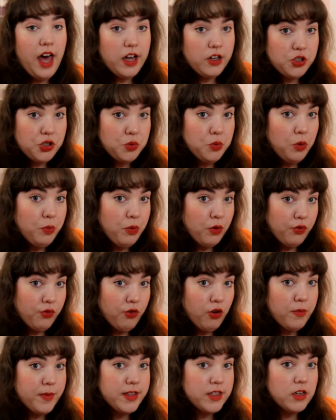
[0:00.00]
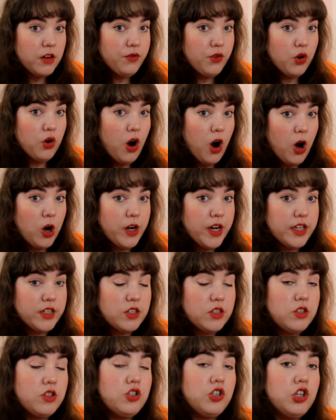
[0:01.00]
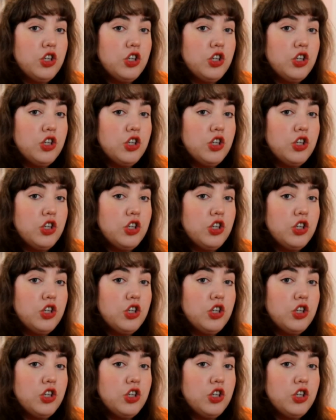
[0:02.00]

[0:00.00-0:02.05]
actual performance of your artists,